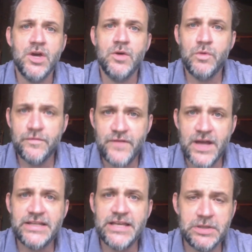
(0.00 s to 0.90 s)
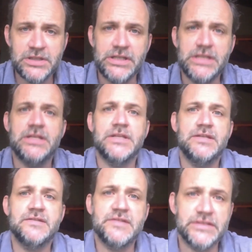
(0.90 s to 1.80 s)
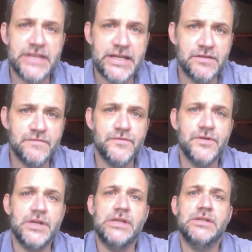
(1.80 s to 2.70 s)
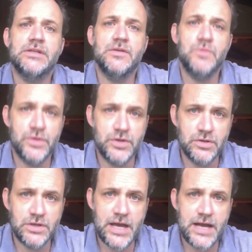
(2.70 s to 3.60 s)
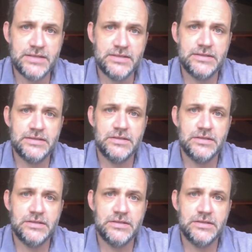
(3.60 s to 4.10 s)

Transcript: We're fed chemically that this is the land of the free, that we're the good guys.